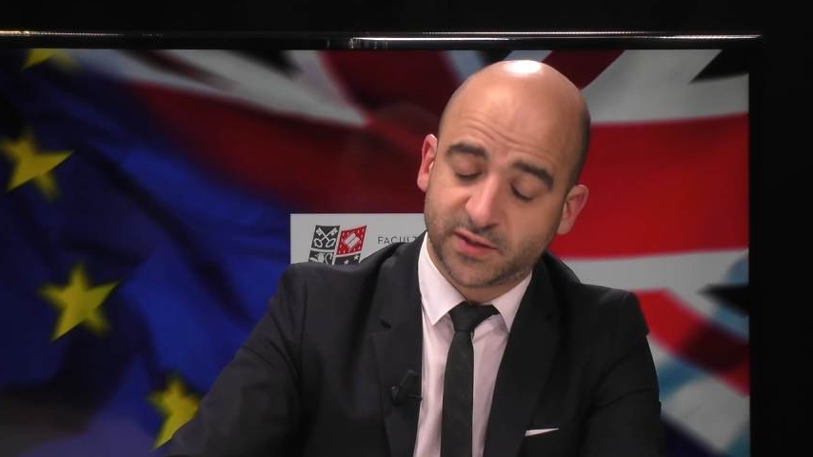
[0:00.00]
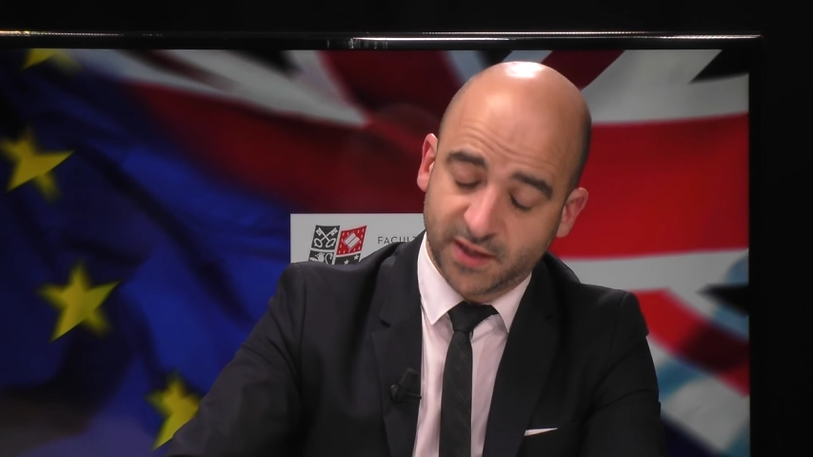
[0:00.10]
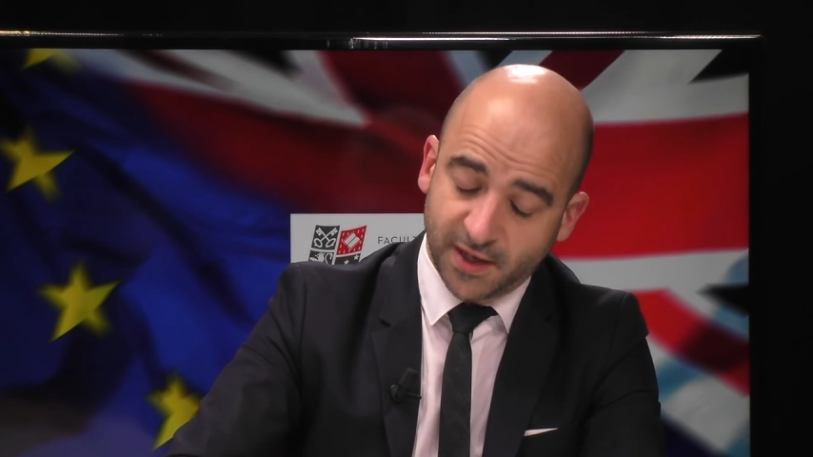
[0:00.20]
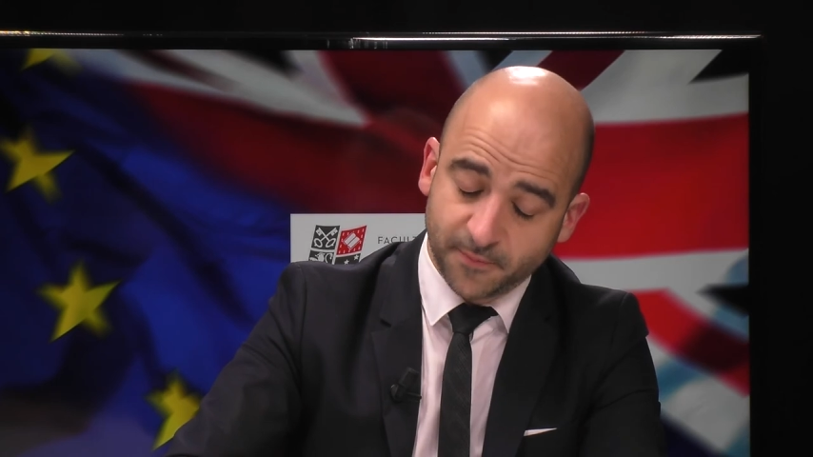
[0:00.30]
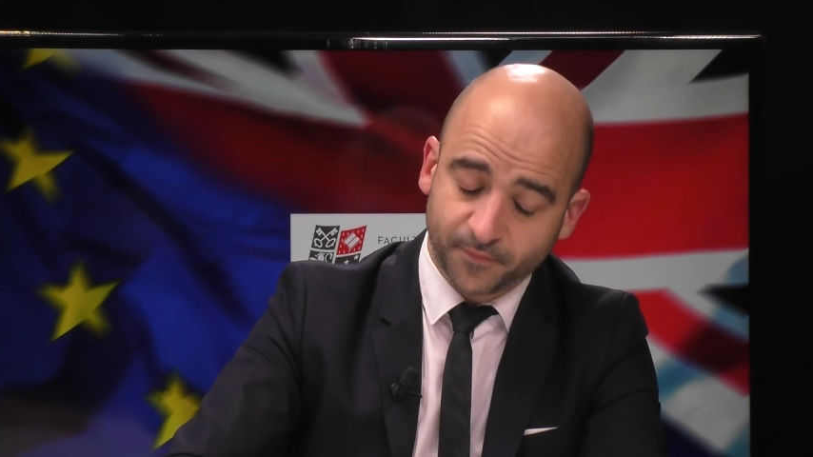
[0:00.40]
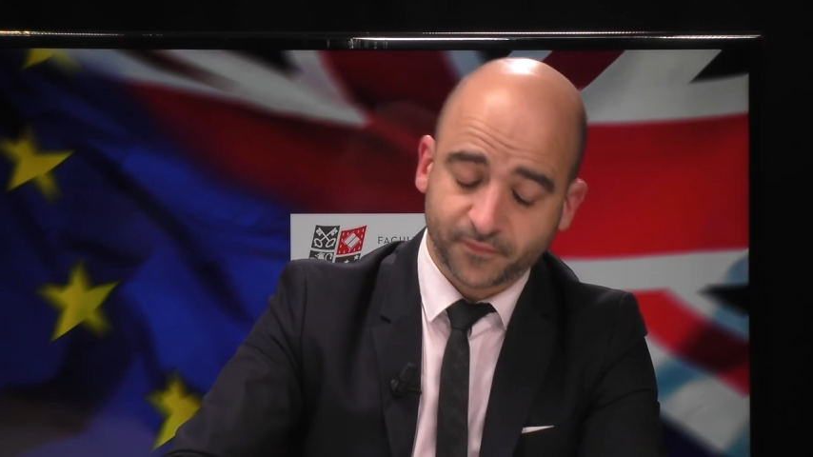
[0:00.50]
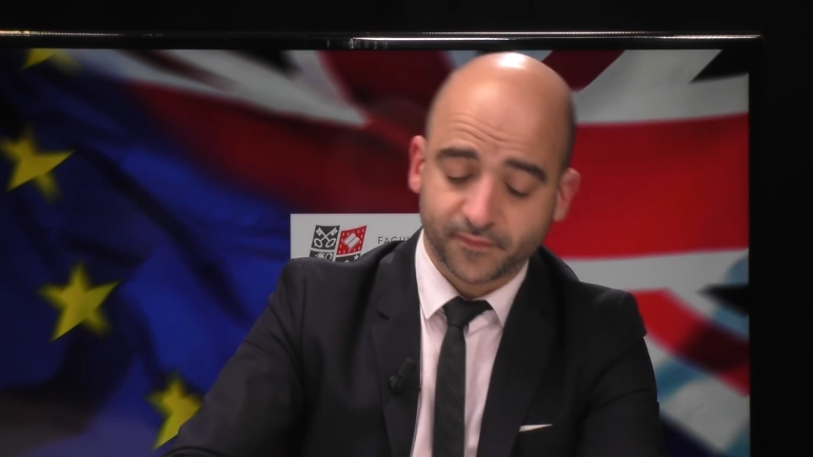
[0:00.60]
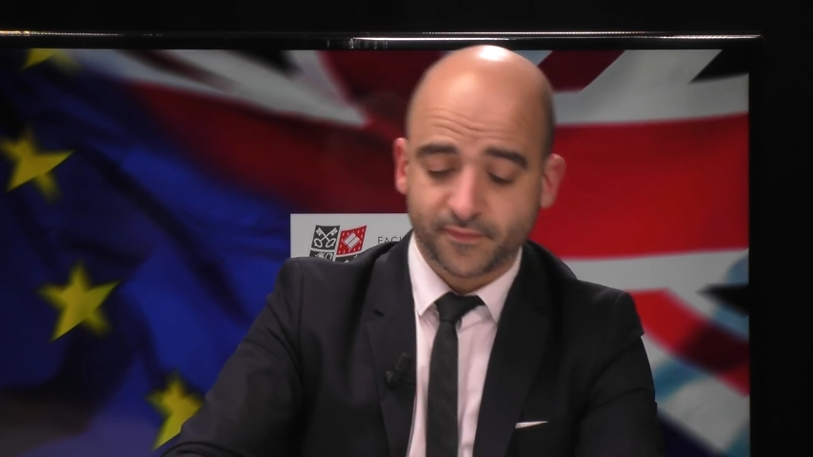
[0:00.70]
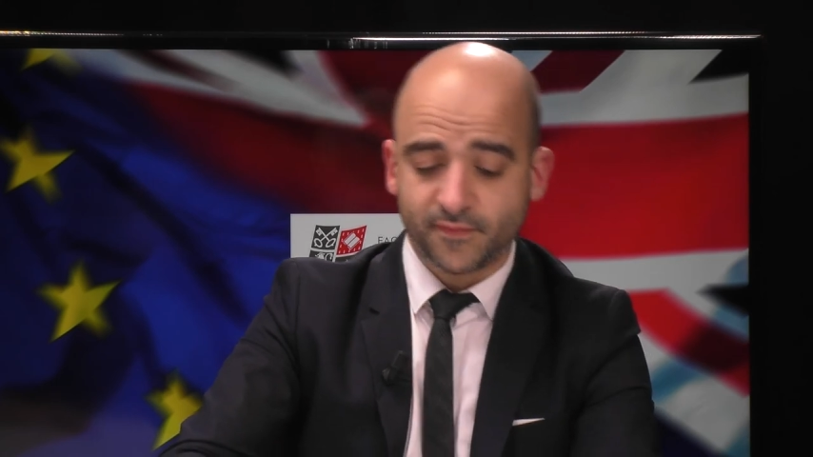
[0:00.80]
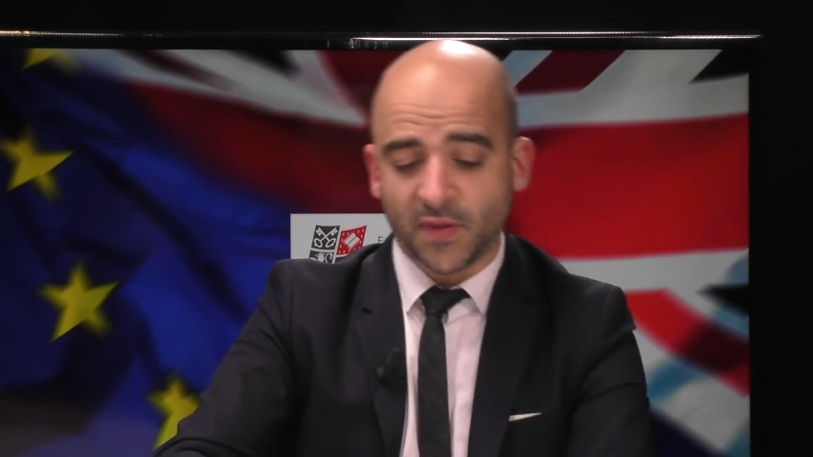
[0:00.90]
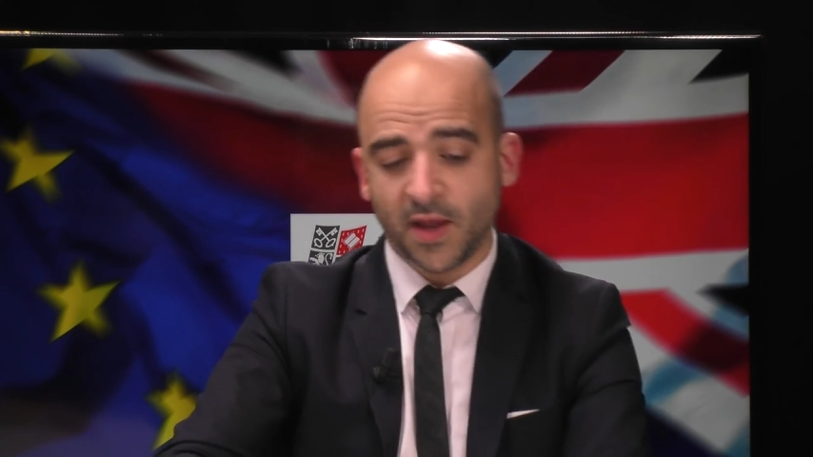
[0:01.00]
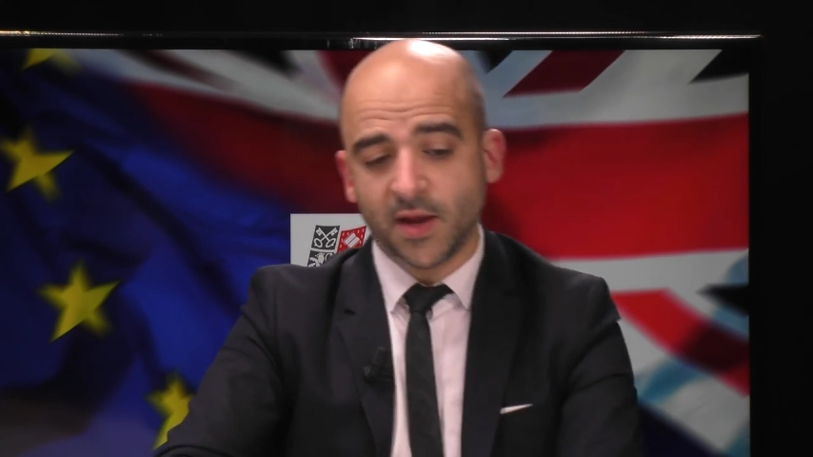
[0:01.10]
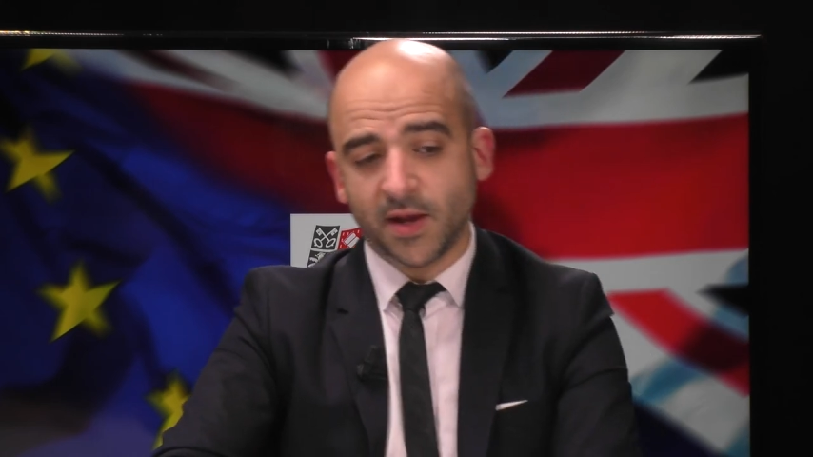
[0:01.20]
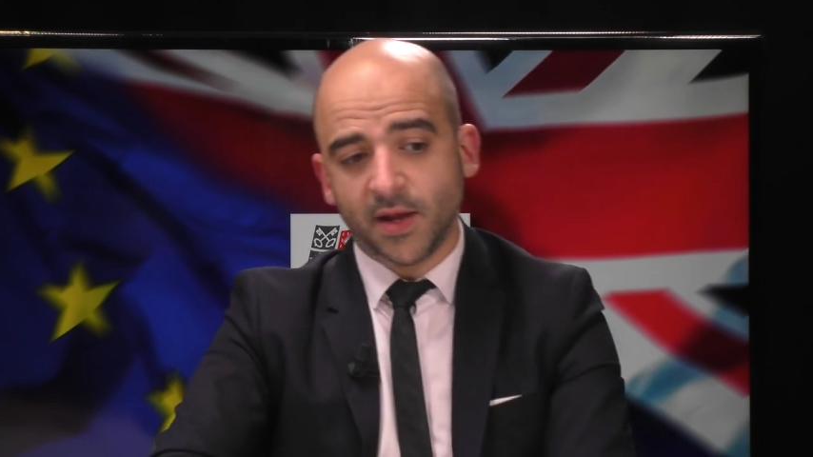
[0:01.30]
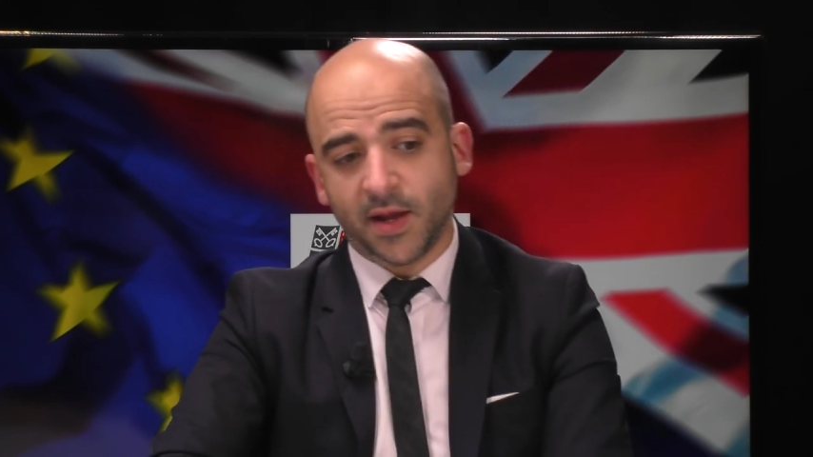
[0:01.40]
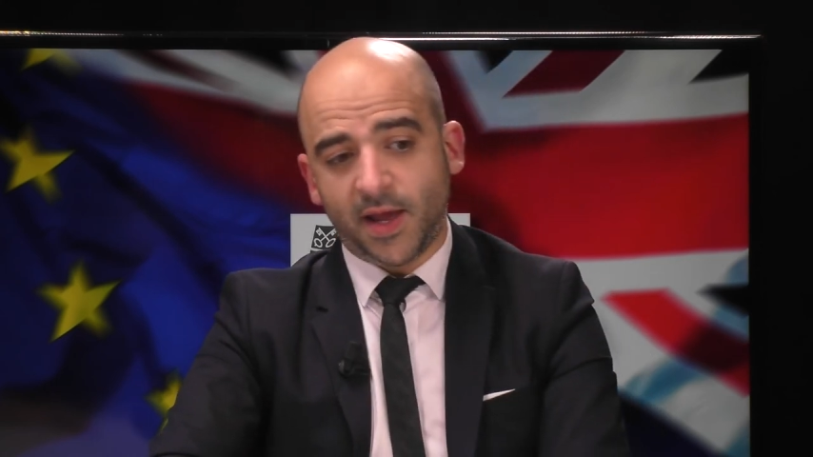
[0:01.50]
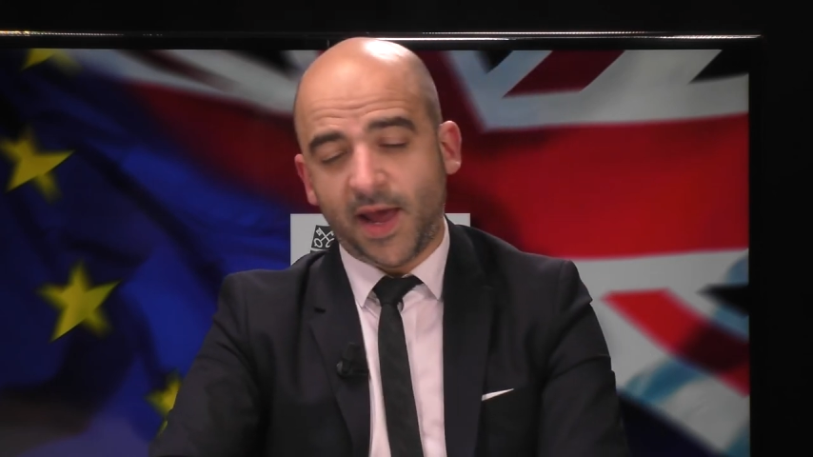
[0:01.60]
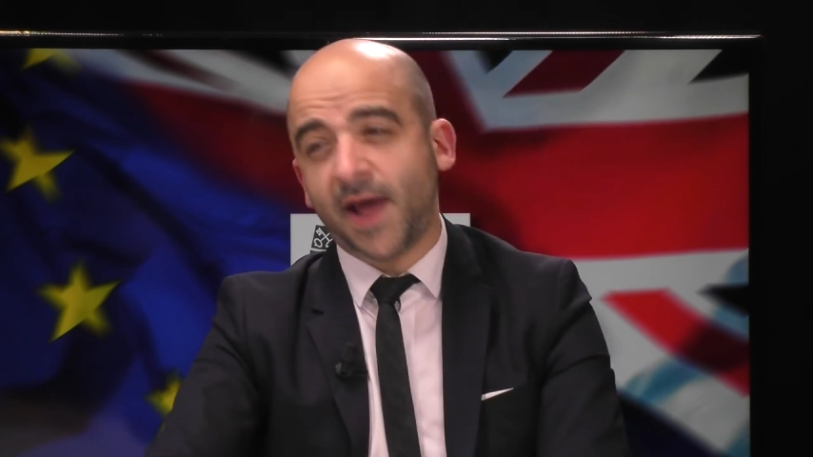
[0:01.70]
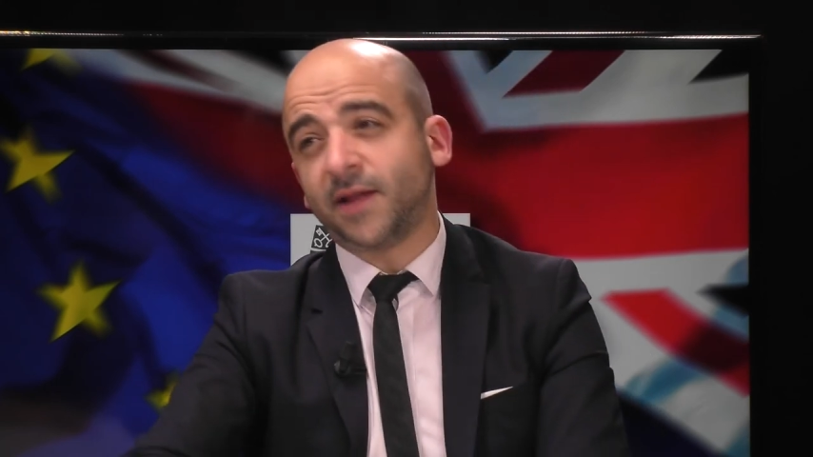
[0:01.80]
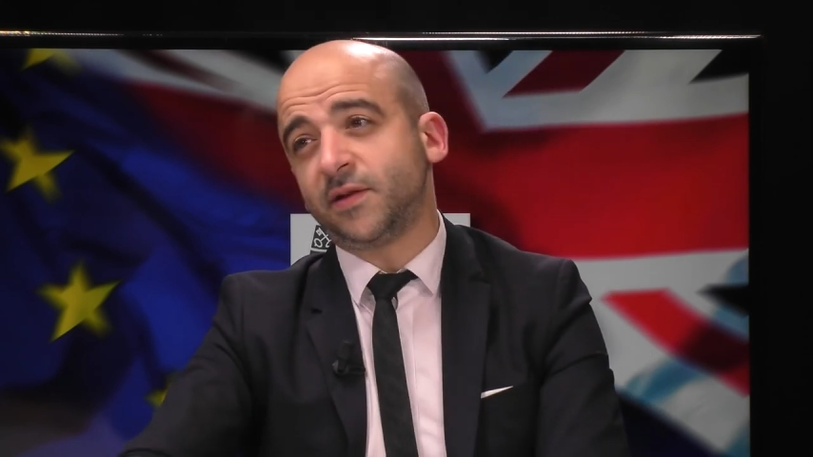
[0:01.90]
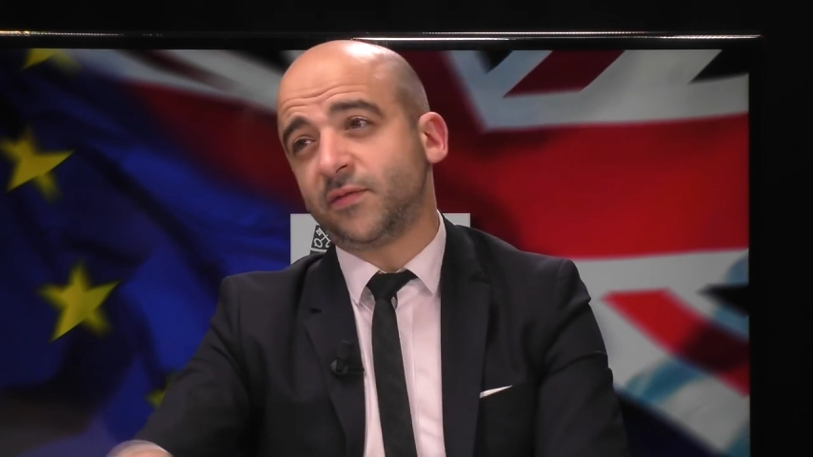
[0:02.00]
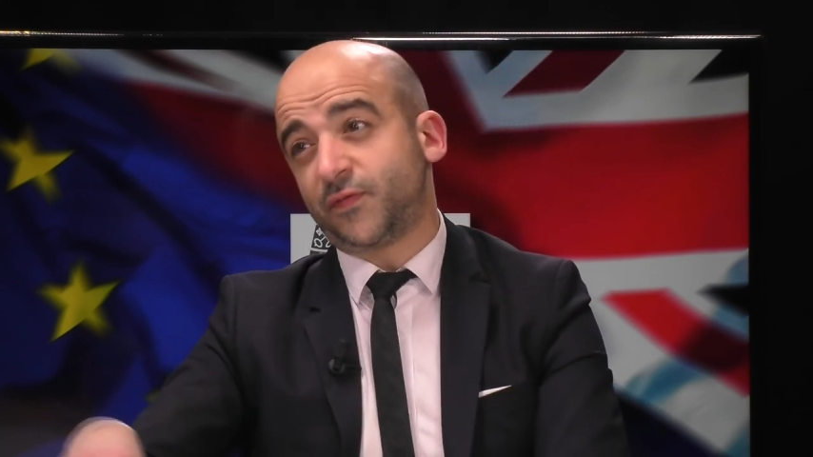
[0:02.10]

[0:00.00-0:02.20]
Sea. And